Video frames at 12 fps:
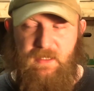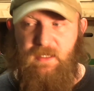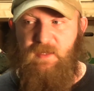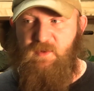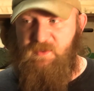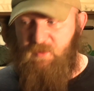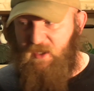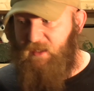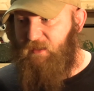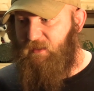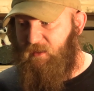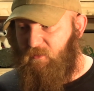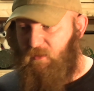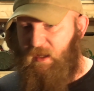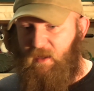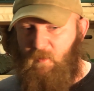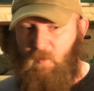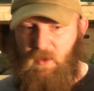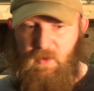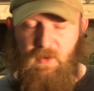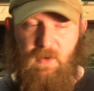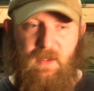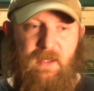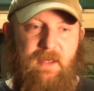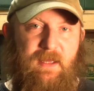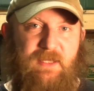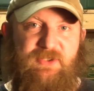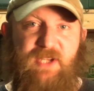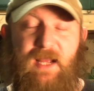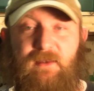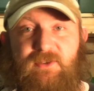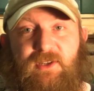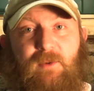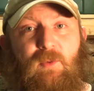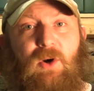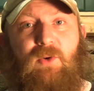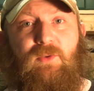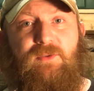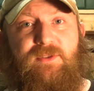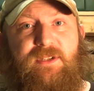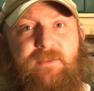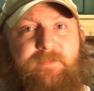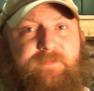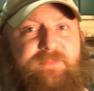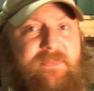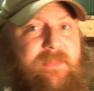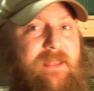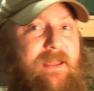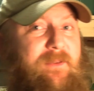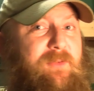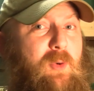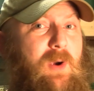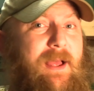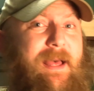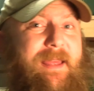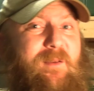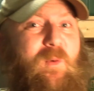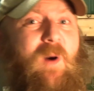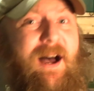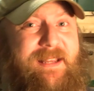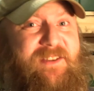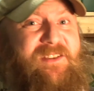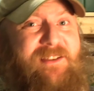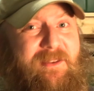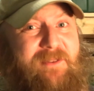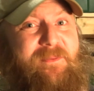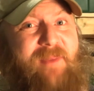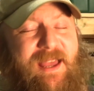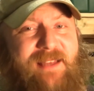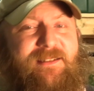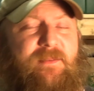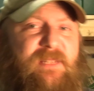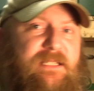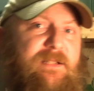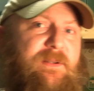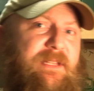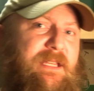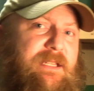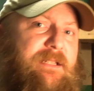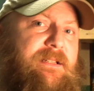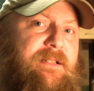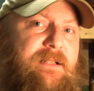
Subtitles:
He was breaking down a wall and challenging roles. And for a white Southern man to be doing it,